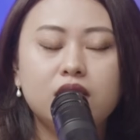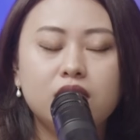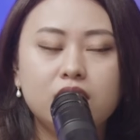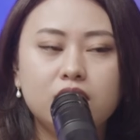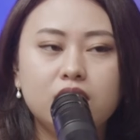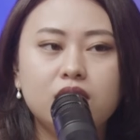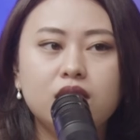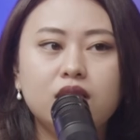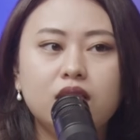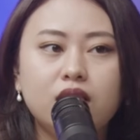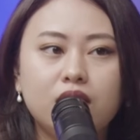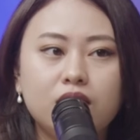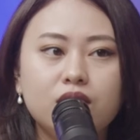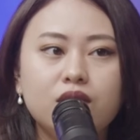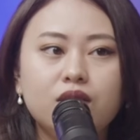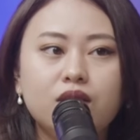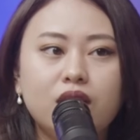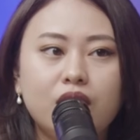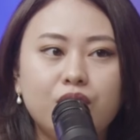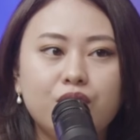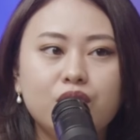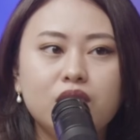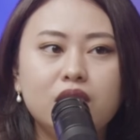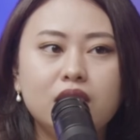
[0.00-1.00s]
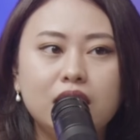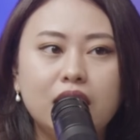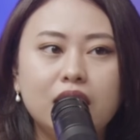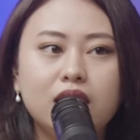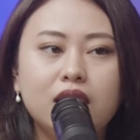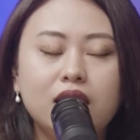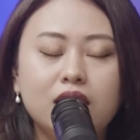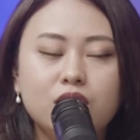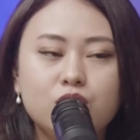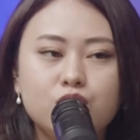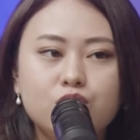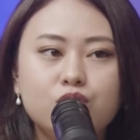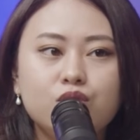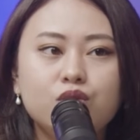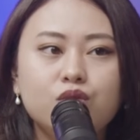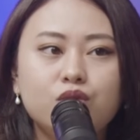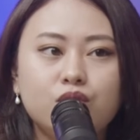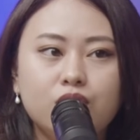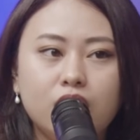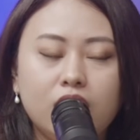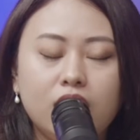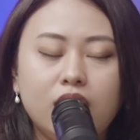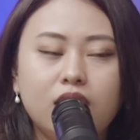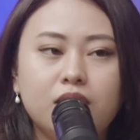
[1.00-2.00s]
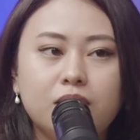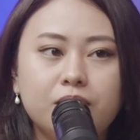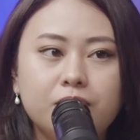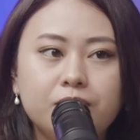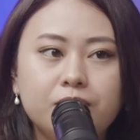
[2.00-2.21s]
in everything that they do. Yeah.